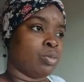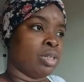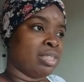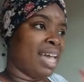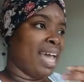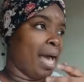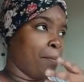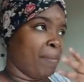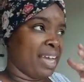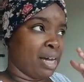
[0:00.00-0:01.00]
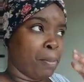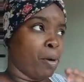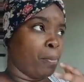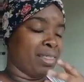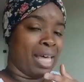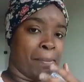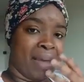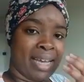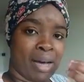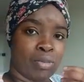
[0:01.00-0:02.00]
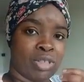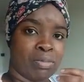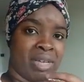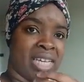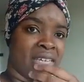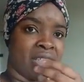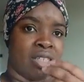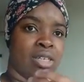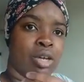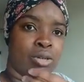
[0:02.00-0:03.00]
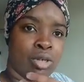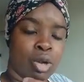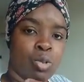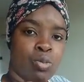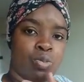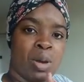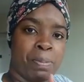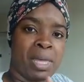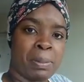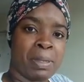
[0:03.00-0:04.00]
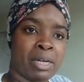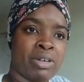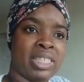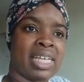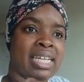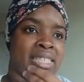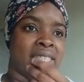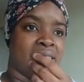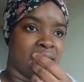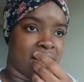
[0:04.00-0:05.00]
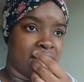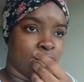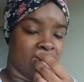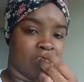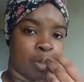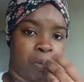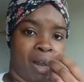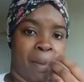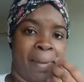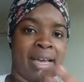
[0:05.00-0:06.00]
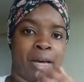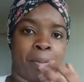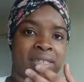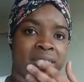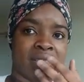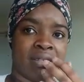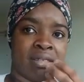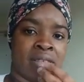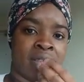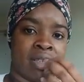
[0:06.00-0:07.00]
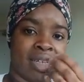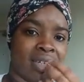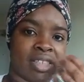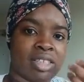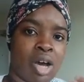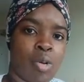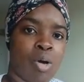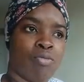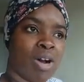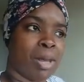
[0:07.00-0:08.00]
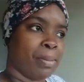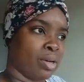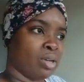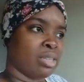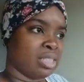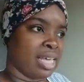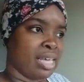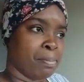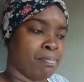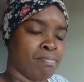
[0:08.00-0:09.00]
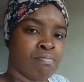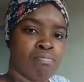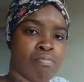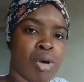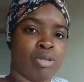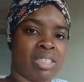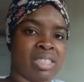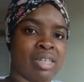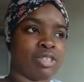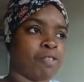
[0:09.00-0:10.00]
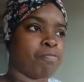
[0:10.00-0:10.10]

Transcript: was they had makeup on, but that makeup was smeared. Because, you know, when people are injected, they try to apply makeup, it doesn't go on right because their motor skills